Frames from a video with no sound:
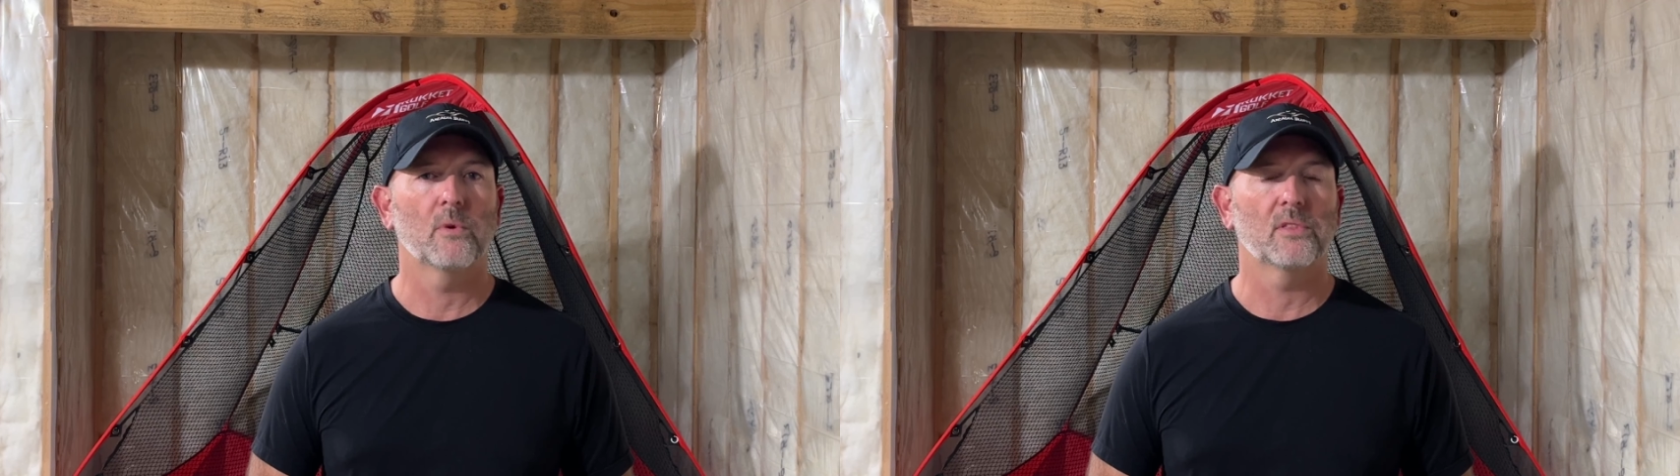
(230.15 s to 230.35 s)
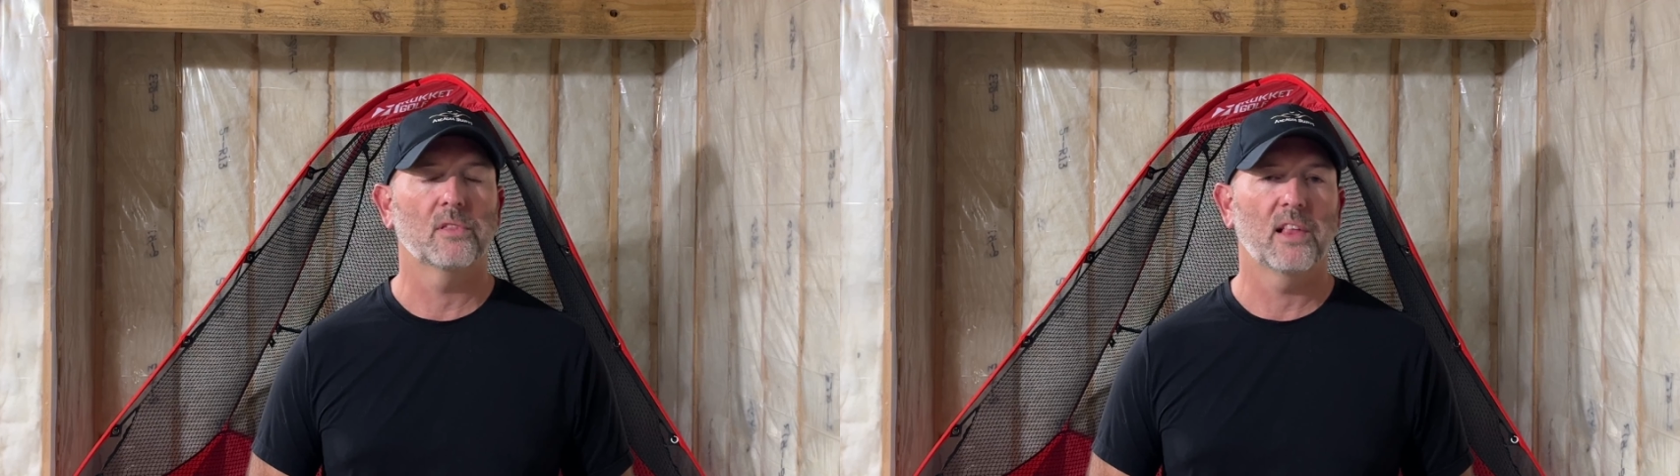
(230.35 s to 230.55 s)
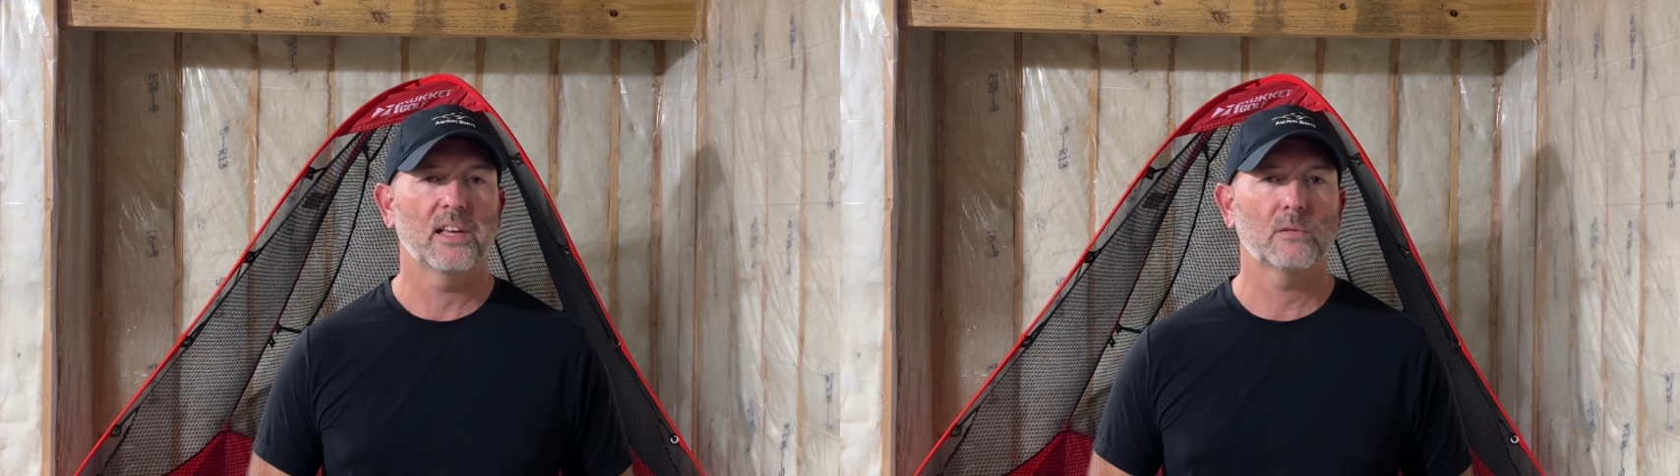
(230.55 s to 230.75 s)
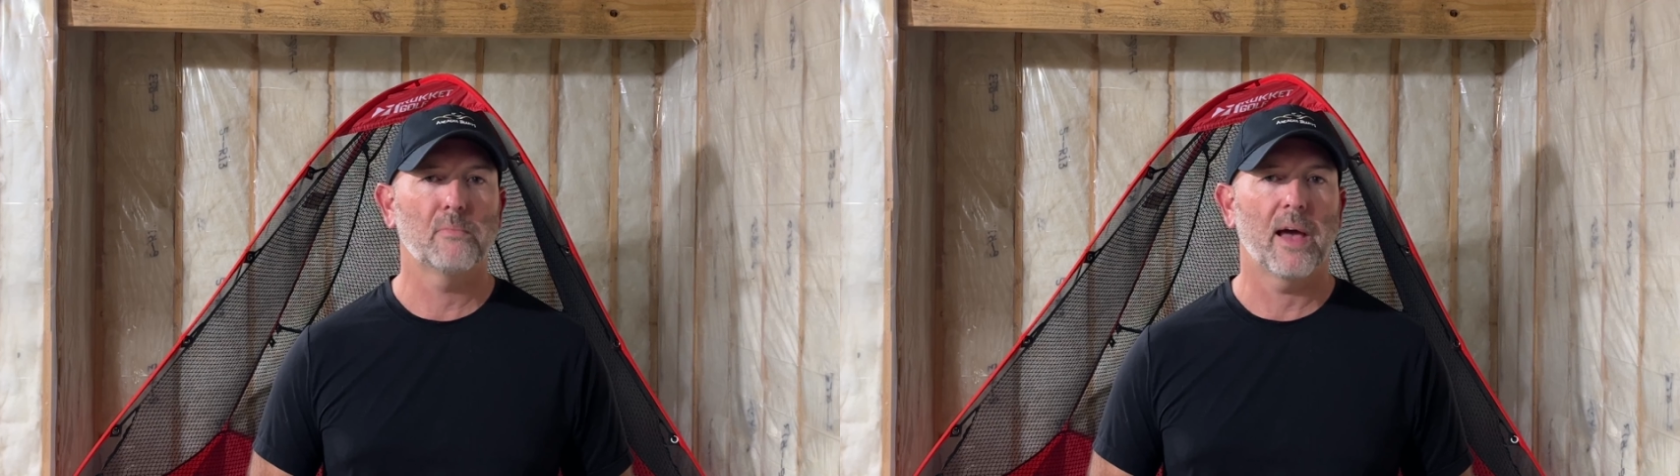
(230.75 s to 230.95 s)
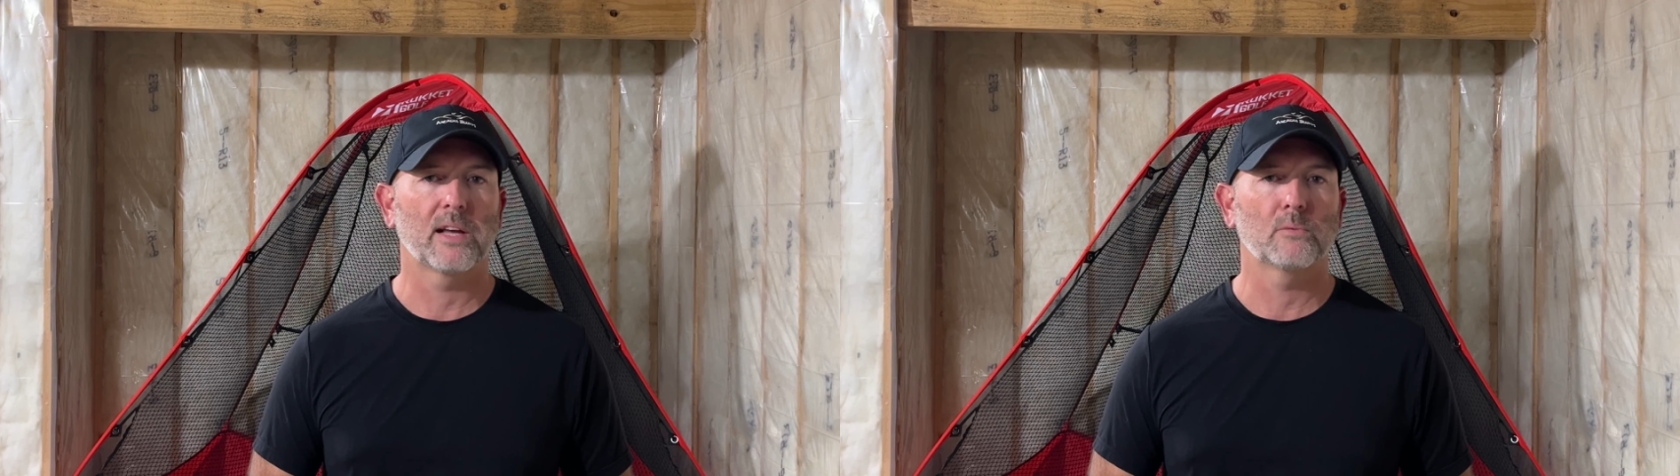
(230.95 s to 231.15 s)
with less
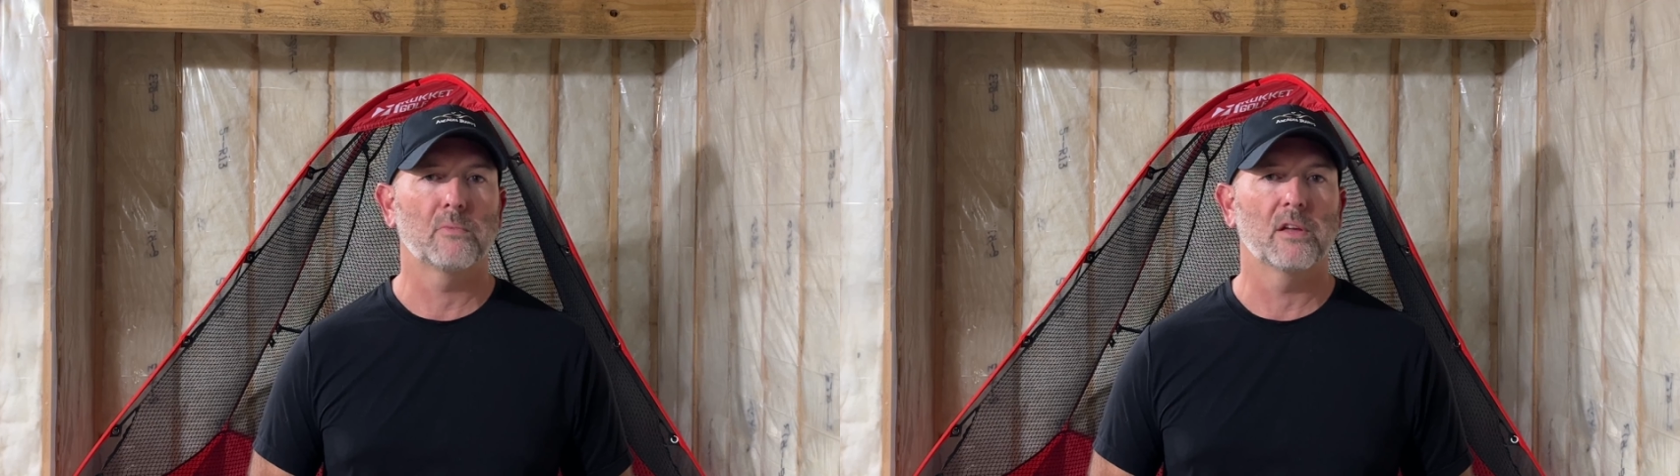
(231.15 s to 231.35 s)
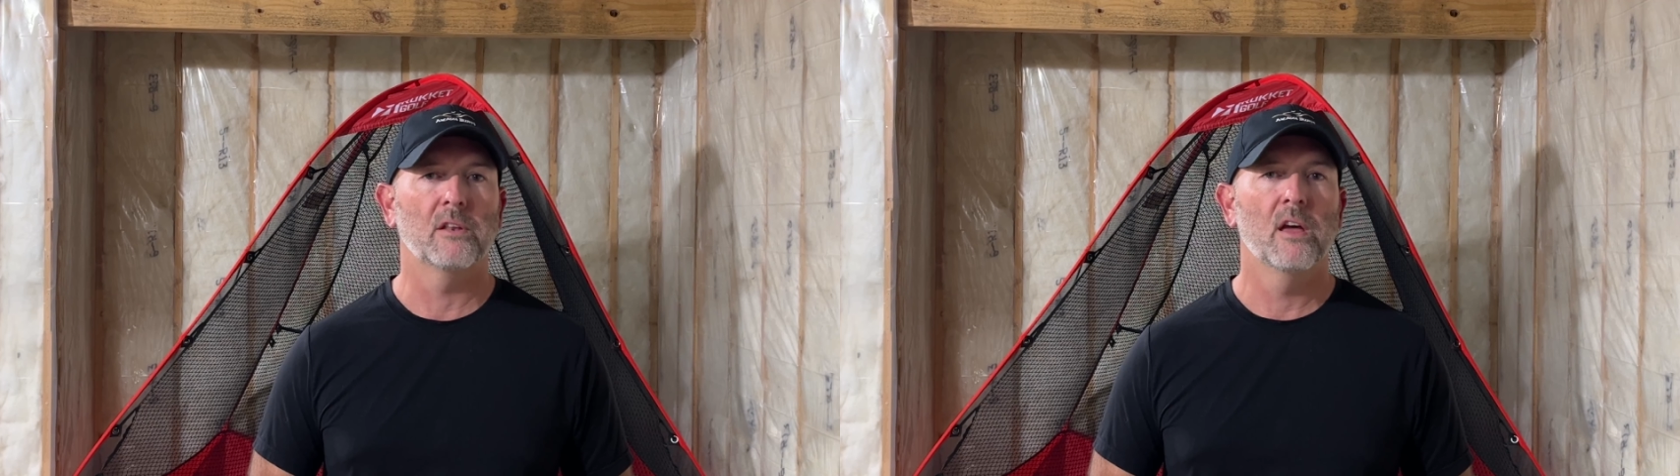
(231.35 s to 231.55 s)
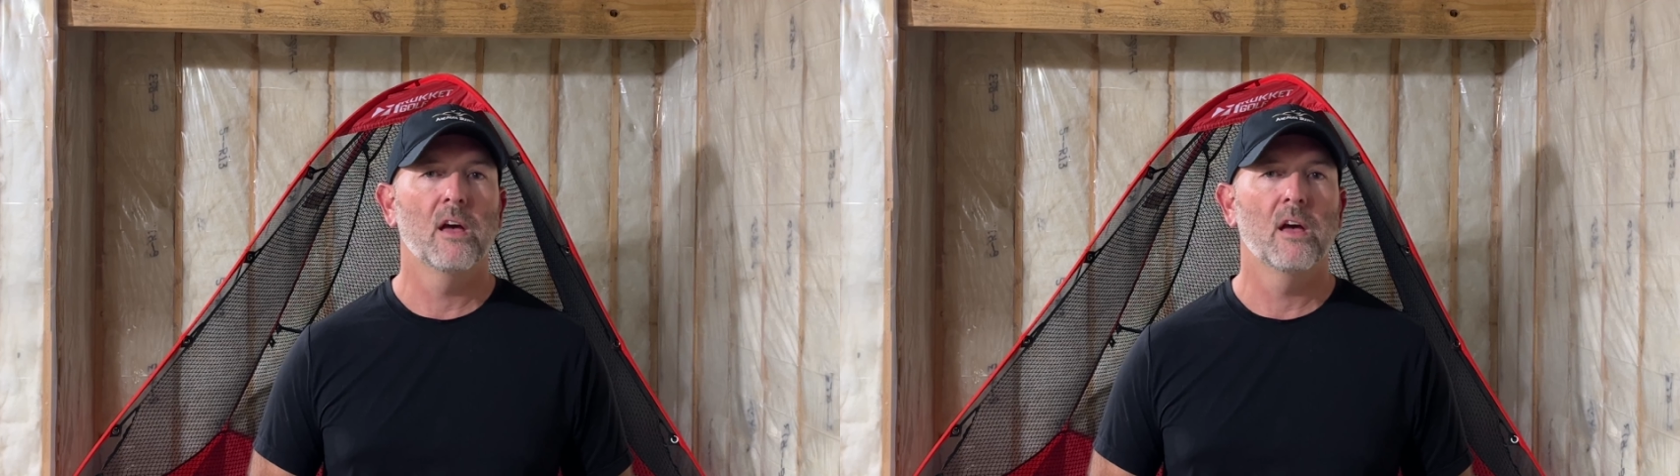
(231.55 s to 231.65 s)
backspin